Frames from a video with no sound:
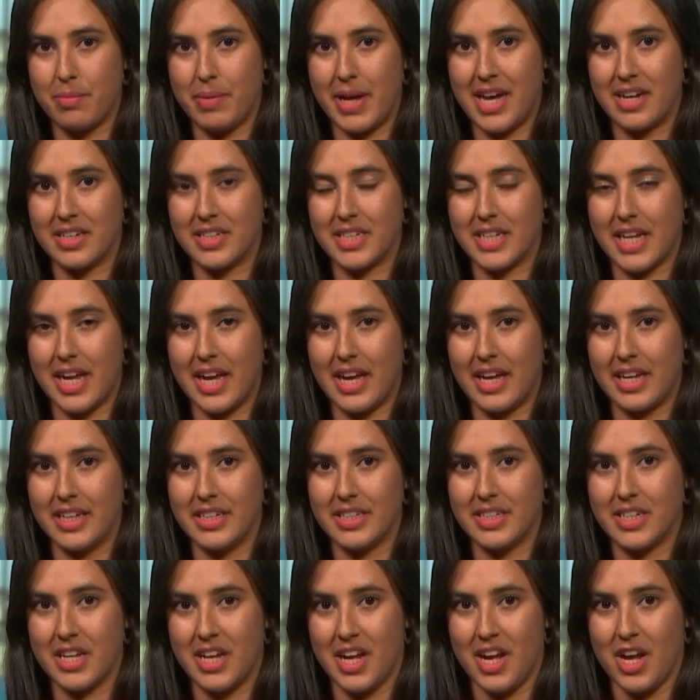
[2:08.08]
out
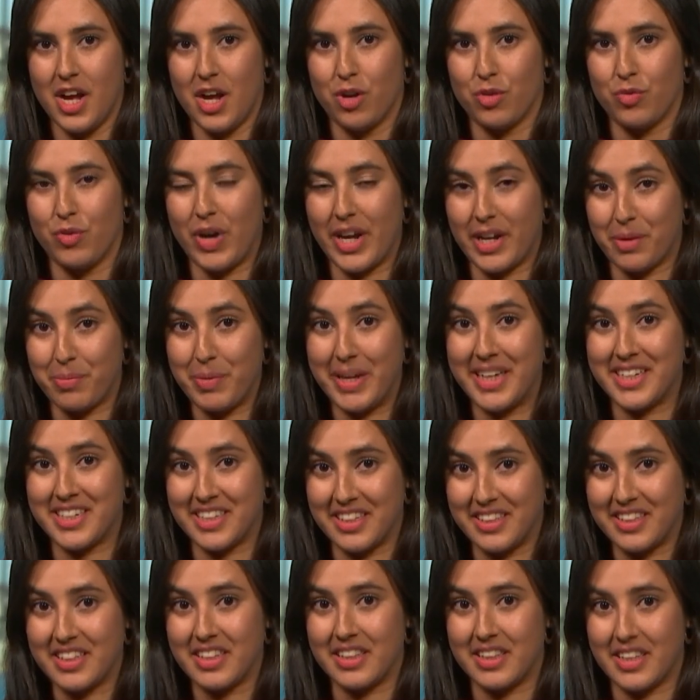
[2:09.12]
and
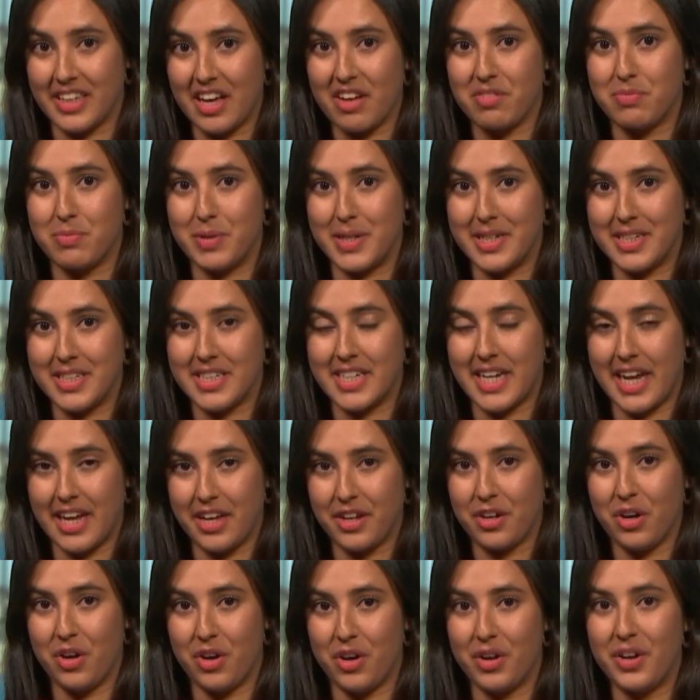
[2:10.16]
recommended that the government
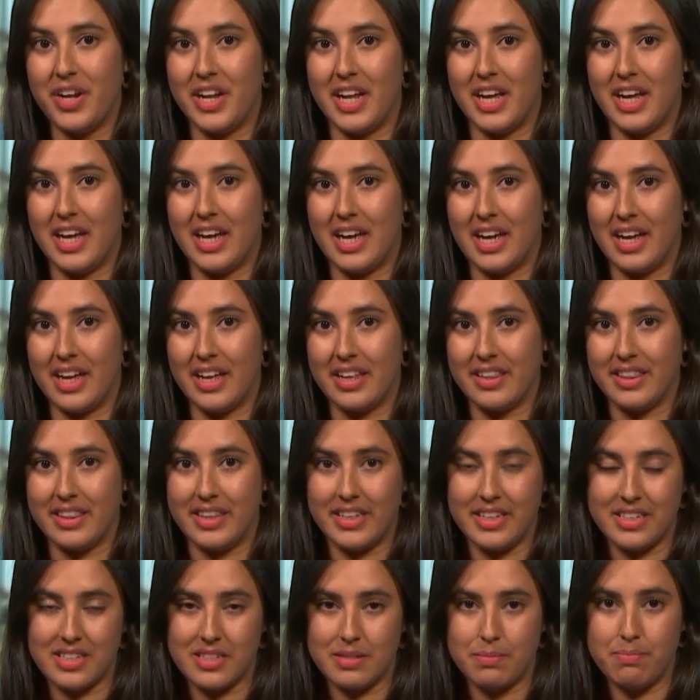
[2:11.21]
take on uh,
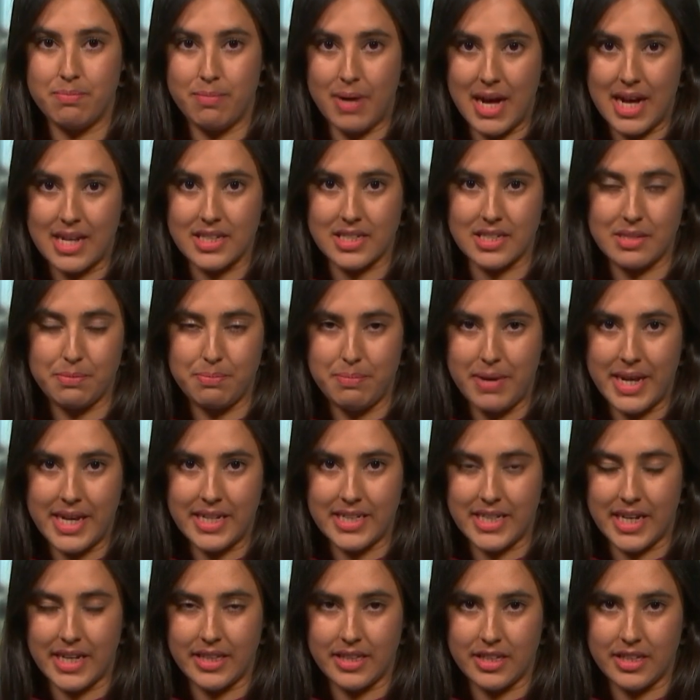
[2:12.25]
this mask mandate